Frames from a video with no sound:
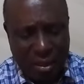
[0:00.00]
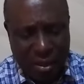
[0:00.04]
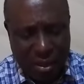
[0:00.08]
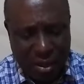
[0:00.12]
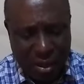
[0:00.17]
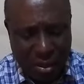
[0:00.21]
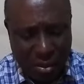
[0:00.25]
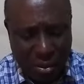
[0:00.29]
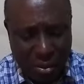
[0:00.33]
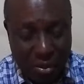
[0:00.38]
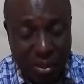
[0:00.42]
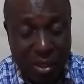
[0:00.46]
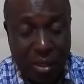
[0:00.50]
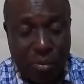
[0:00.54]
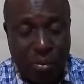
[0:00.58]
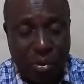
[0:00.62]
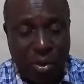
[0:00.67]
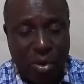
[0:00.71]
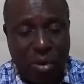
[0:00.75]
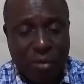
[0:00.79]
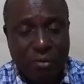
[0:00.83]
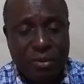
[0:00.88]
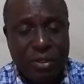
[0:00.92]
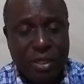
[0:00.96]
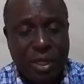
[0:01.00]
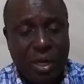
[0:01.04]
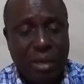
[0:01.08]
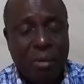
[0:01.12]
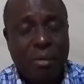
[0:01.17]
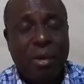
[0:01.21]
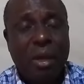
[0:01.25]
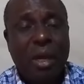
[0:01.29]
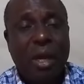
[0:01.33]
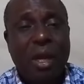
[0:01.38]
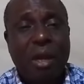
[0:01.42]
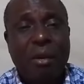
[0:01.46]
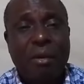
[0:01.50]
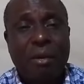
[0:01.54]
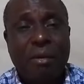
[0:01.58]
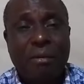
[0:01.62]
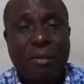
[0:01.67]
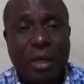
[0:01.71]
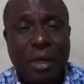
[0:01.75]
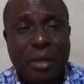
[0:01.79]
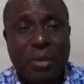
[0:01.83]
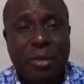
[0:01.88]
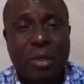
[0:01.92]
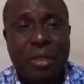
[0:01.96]
you know, in the book of
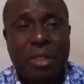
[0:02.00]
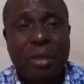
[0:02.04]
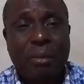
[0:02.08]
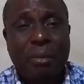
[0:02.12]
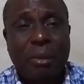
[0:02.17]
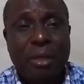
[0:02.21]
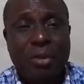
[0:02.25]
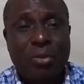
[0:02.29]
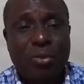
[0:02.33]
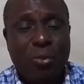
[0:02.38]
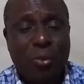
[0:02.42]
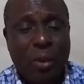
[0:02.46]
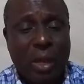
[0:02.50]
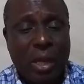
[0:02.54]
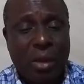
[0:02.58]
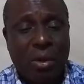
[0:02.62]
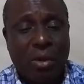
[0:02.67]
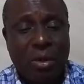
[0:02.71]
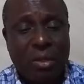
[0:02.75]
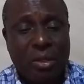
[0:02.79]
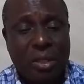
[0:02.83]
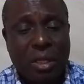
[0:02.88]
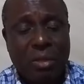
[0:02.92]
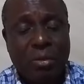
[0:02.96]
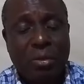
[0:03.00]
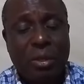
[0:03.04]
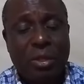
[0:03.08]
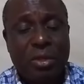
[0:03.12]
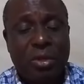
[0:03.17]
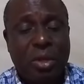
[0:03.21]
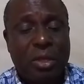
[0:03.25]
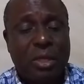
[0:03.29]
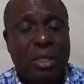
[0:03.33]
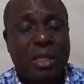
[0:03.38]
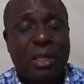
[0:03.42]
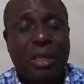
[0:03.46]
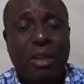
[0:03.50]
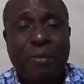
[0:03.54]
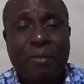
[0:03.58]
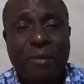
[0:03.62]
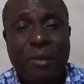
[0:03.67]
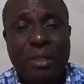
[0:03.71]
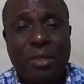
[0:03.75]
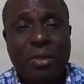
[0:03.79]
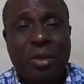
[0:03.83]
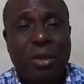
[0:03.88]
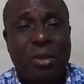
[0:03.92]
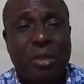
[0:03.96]
Revelation chapter 2, where God said to the church at
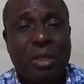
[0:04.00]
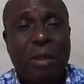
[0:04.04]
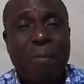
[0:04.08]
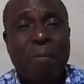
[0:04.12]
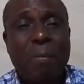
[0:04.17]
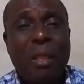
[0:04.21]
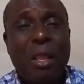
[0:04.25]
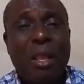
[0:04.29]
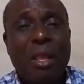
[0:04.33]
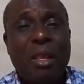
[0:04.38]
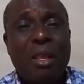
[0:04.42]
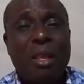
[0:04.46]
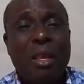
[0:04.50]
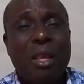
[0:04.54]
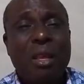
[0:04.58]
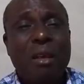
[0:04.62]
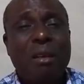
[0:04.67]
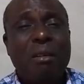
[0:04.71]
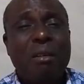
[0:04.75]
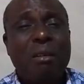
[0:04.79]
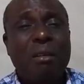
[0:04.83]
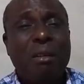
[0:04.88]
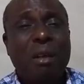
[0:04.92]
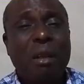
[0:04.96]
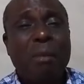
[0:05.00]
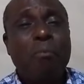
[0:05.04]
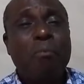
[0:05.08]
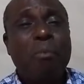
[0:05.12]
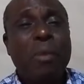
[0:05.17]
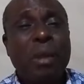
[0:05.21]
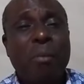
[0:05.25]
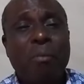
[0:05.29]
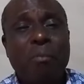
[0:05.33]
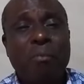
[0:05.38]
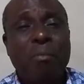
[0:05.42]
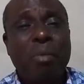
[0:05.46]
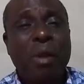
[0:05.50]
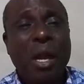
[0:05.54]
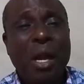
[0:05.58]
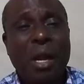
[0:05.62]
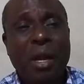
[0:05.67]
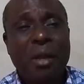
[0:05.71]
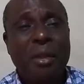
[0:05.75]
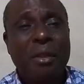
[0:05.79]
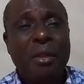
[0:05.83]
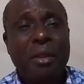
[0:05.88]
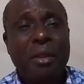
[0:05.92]
Ephesus, remember,